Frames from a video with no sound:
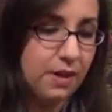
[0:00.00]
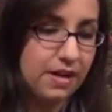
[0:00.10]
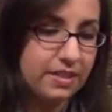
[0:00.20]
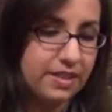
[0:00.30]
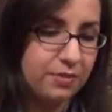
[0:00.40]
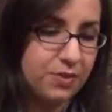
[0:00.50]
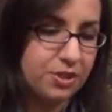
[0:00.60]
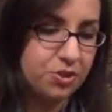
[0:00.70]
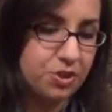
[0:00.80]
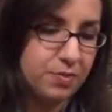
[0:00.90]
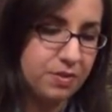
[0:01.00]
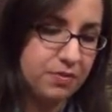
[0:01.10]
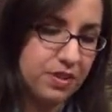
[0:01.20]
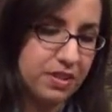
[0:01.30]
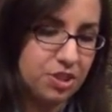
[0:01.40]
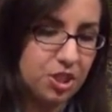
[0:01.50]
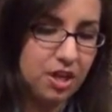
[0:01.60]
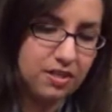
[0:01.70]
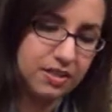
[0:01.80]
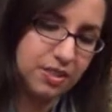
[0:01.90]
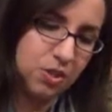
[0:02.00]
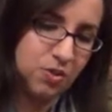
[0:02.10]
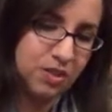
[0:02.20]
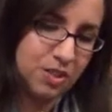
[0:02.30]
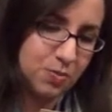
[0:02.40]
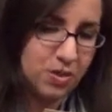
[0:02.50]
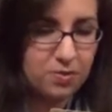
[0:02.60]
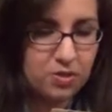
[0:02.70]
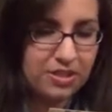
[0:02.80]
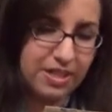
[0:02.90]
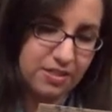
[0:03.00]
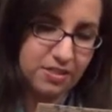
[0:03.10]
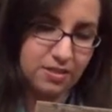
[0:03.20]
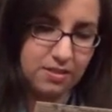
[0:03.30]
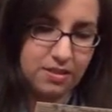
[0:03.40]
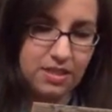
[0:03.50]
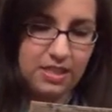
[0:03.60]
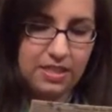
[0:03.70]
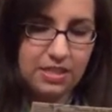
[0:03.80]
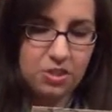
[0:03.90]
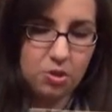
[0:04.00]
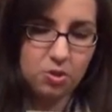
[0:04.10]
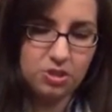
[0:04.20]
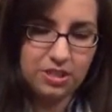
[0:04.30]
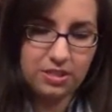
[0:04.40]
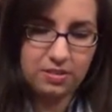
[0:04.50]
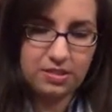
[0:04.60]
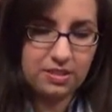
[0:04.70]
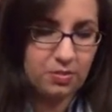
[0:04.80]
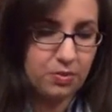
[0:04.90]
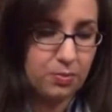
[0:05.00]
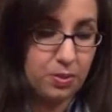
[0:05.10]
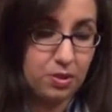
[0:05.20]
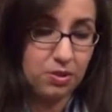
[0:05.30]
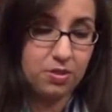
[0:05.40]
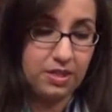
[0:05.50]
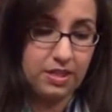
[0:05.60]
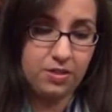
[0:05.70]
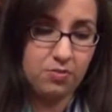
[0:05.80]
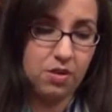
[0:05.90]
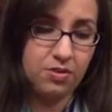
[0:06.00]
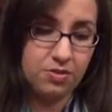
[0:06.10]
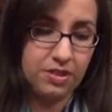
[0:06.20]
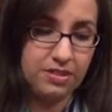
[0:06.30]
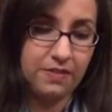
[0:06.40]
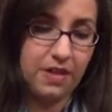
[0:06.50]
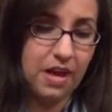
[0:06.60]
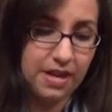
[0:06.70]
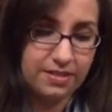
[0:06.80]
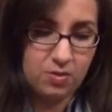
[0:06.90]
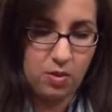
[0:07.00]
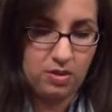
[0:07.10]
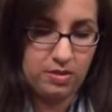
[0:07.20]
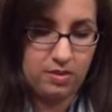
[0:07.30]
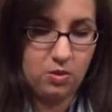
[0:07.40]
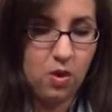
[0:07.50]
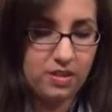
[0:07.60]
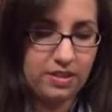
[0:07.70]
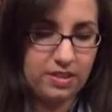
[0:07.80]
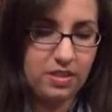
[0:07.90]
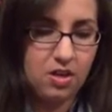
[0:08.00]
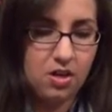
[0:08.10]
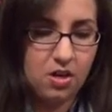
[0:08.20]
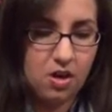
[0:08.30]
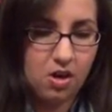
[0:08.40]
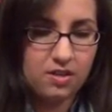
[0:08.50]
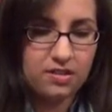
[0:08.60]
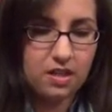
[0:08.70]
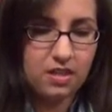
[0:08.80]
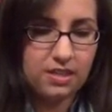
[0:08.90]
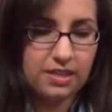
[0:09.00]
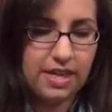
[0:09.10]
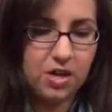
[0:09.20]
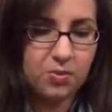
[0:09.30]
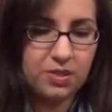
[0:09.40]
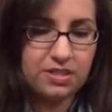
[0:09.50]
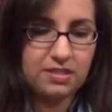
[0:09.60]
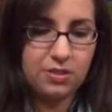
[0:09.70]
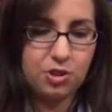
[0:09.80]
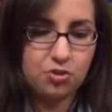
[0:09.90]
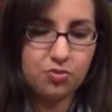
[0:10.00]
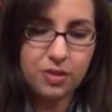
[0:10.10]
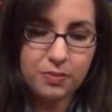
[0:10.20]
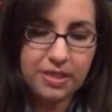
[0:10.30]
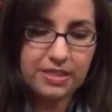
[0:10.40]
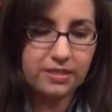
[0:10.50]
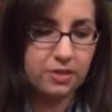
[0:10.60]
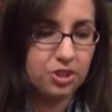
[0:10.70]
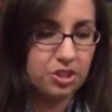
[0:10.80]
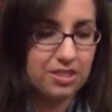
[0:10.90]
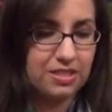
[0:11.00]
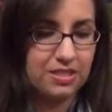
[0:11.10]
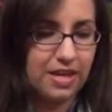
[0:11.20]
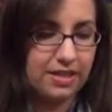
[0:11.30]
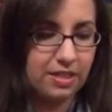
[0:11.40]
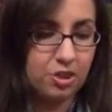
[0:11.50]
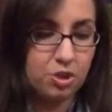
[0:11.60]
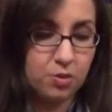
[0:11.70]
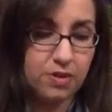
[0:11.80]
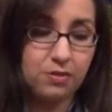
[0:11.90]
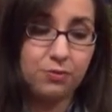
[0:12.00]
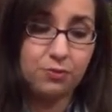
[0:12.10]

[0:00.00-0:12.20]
Finally, a rich, creamy, vegan, chocolatey coconut spreadable nectar. Indulge guiltlessly with pure organic raw ingredients of the highest qual quality. Artisana Cacao Bliss is a dreamy and delicious delight. Enjoy on